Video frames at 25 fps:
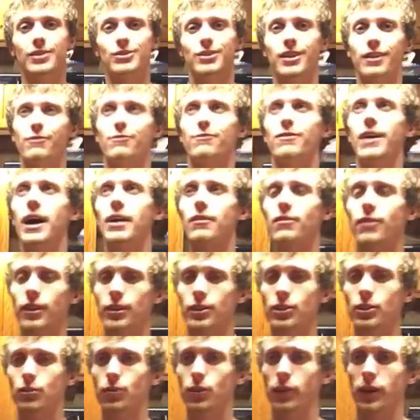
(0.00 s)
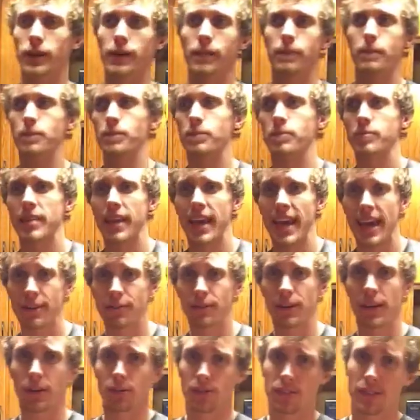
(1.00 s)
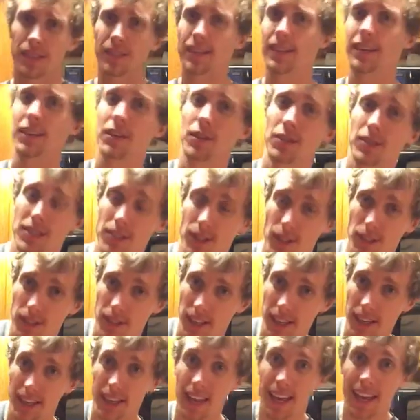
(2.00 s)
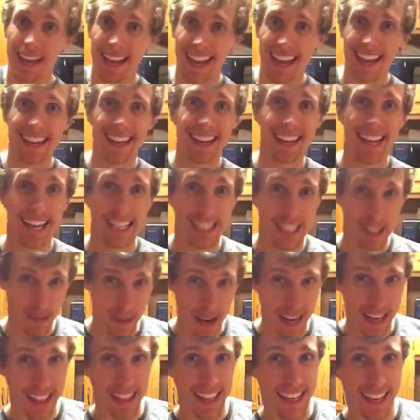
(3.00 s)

It's like $5 for like half an ounce. Like, seriously? Not spending